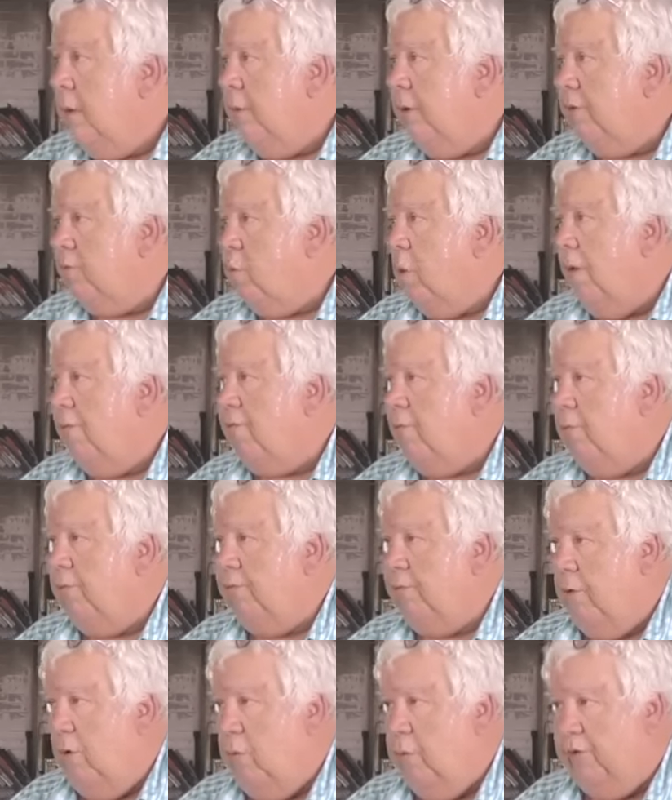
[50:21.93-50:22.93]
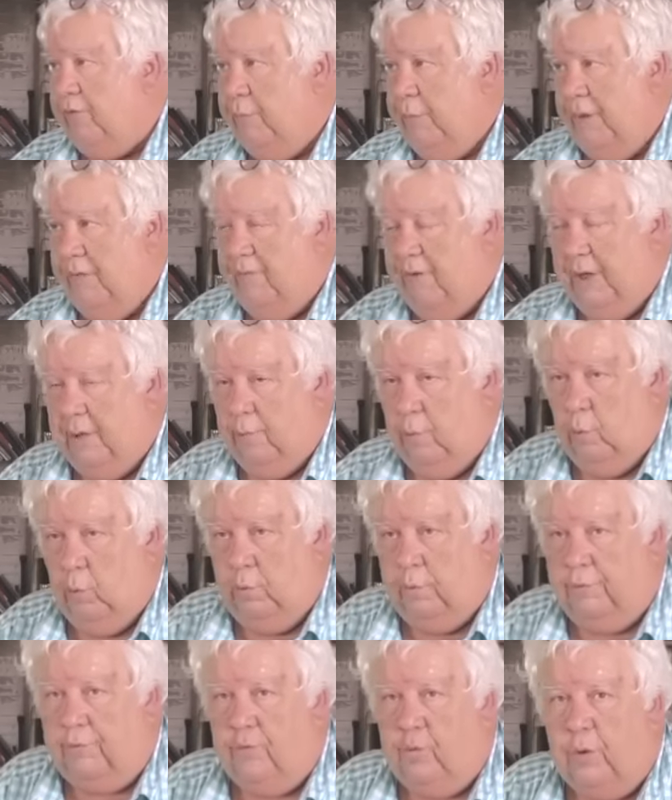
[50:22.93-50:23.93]
The 12 volts always be available.
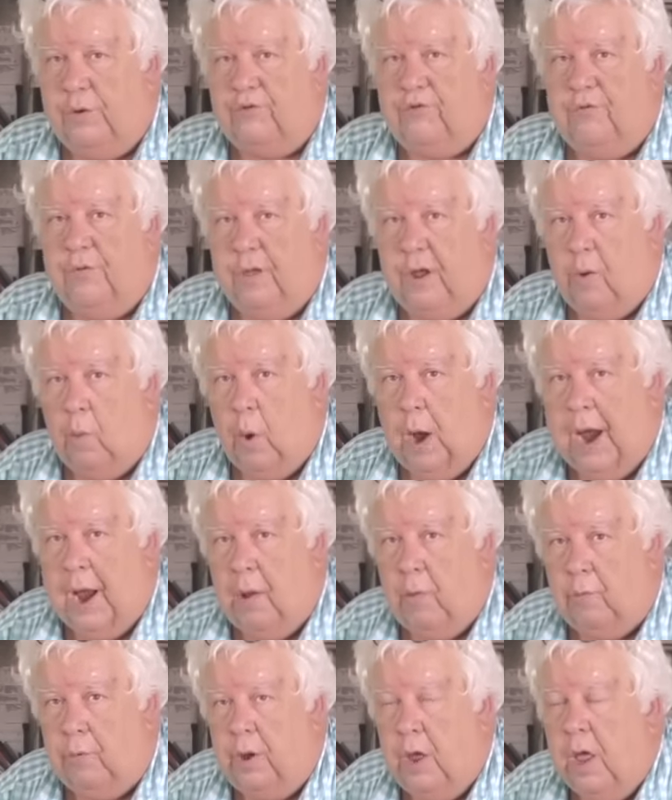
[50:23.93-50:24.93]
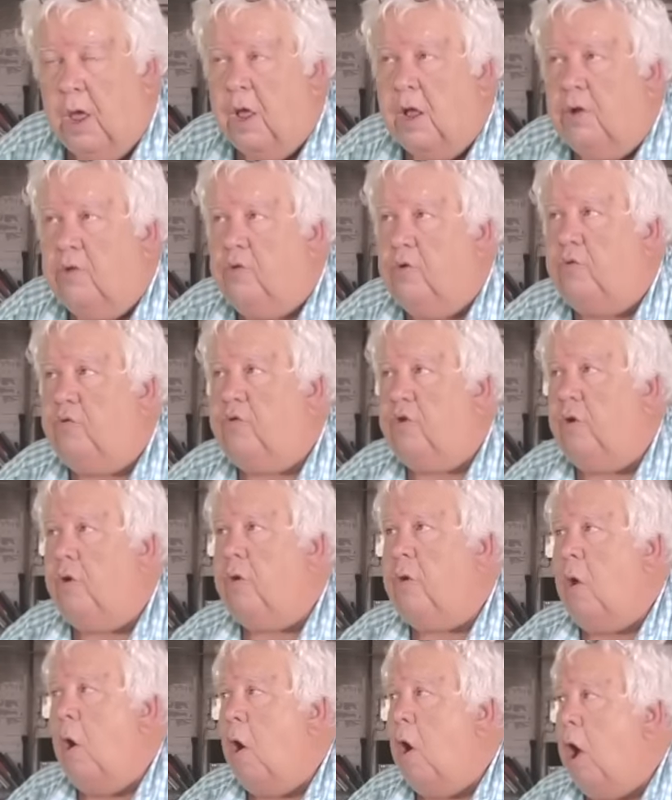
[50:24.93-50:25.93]
We'll switch the ground to
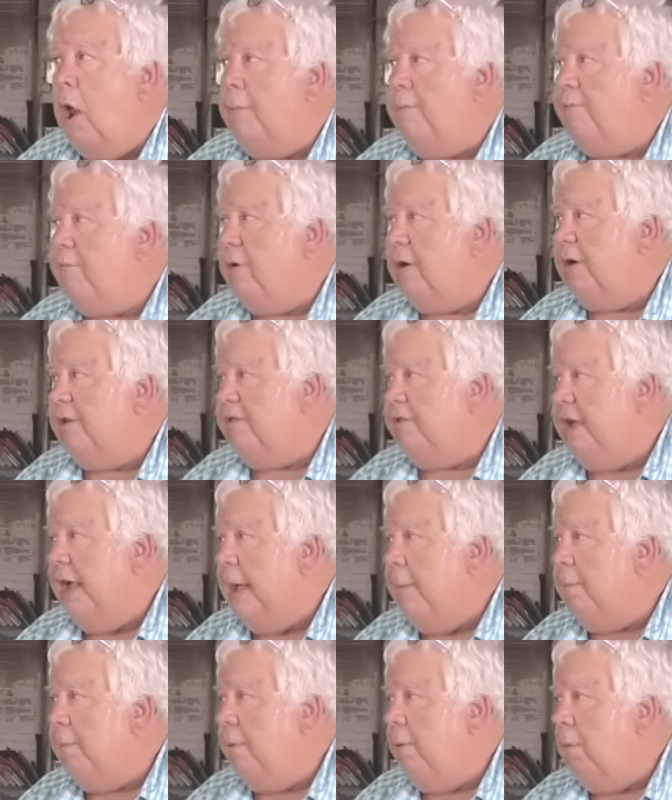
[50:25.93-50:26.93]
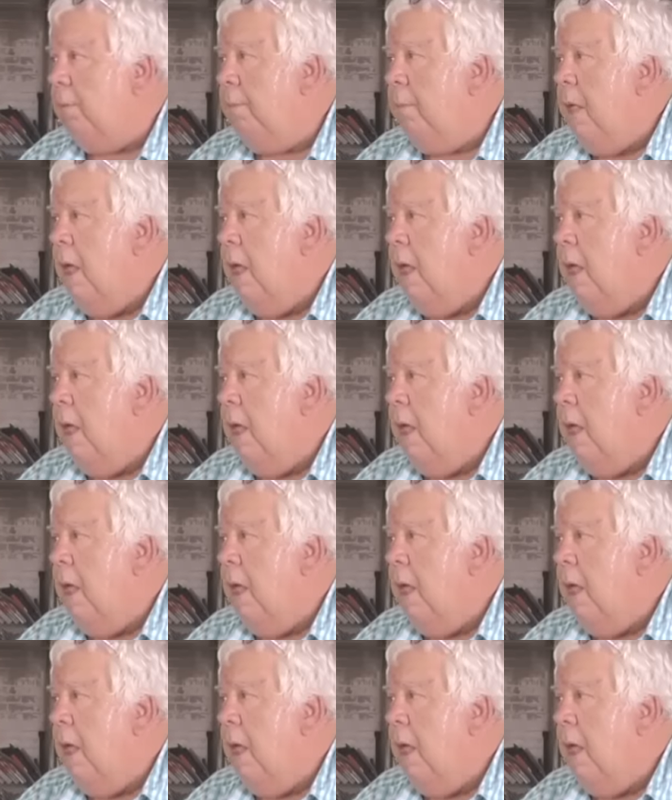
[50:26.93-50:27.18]
turn on, for example,